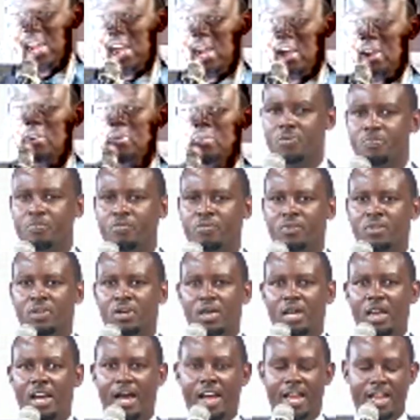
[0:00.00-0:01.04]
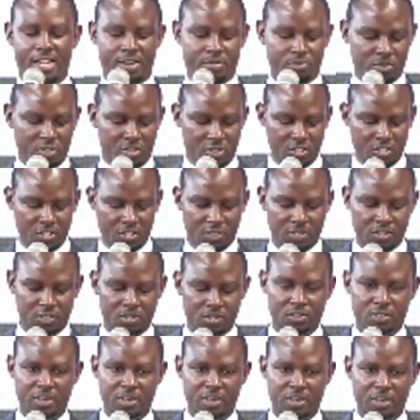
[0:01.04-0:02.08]
the long story is that
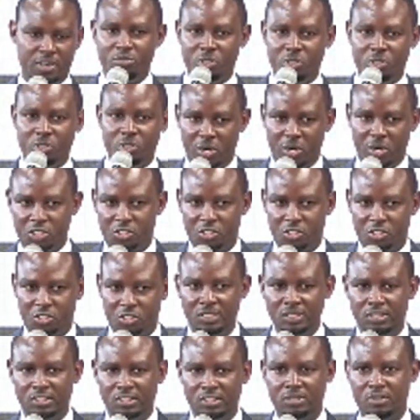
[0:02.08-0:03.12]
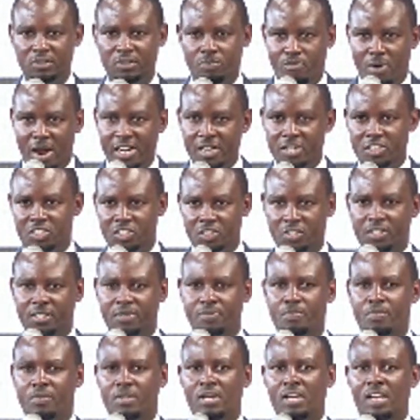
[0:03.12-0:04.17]
regular administration
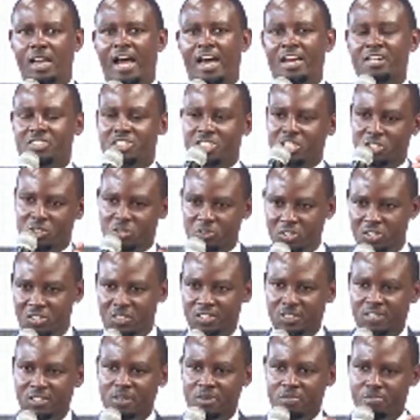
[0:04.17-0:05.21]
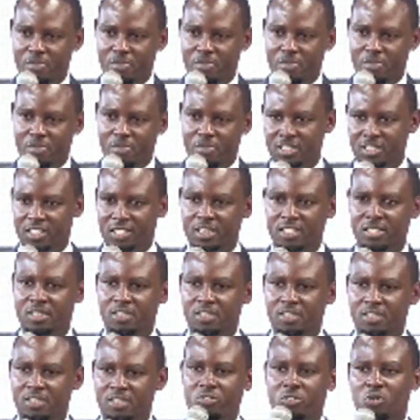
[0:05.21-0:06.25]
manager and security
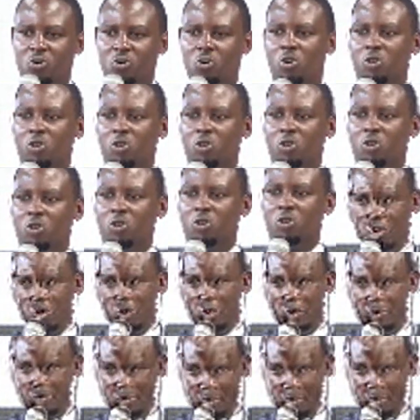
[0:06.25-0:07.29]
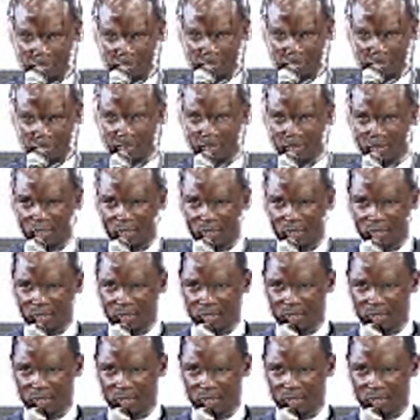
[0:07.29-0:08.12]
manager of the whole of Vision Group.